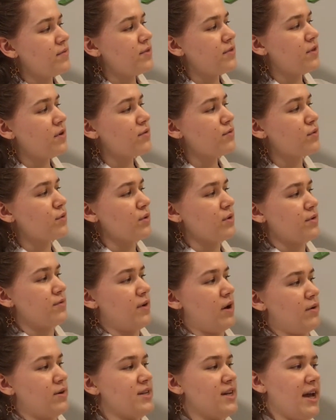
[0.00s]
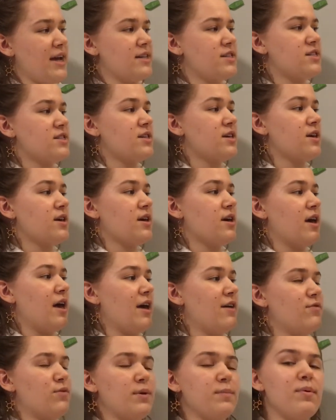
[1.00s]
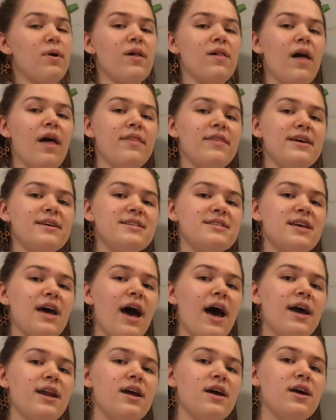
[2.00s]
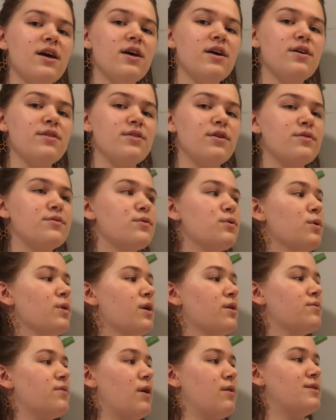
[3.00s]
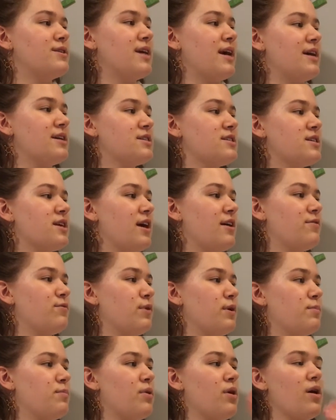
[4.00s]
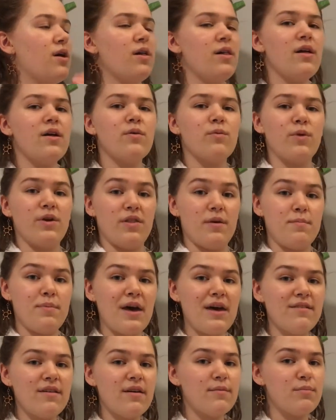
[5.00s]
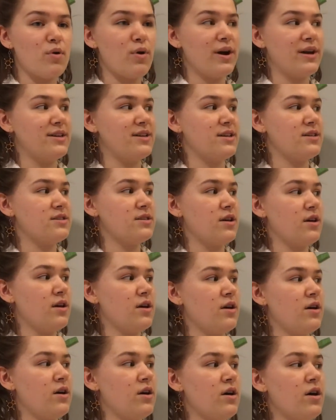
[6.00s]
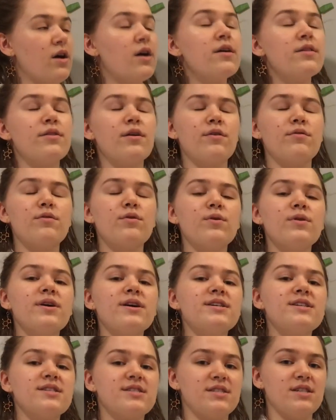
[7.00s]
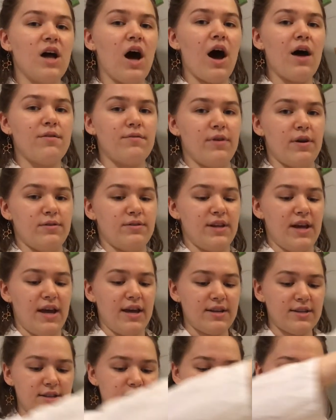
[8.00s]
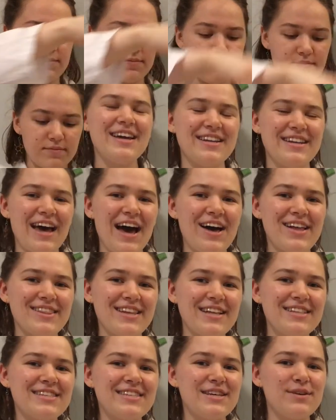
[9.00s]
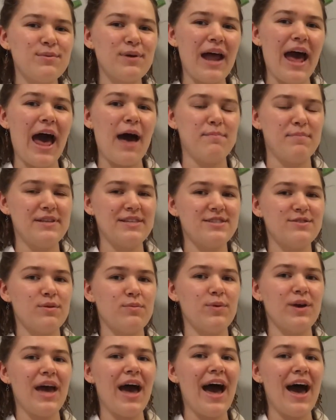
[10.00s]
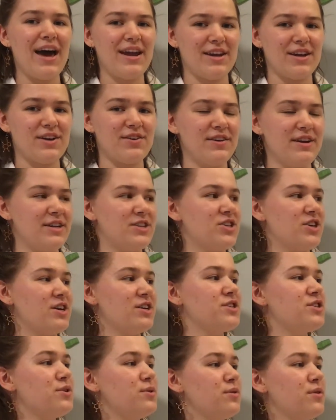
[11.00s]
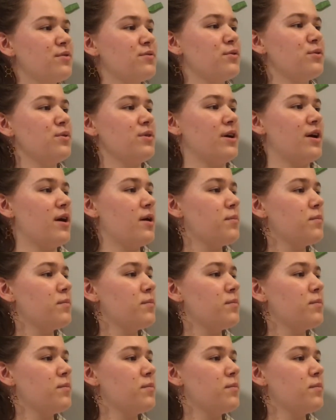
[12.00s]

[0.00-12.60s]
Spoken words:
the ruler rotates. If we pull on this side, the ruler rotates. If we pull where the pivot point is, the ruler does not rotate. Now let's see what happens when we add a creature to the ruler.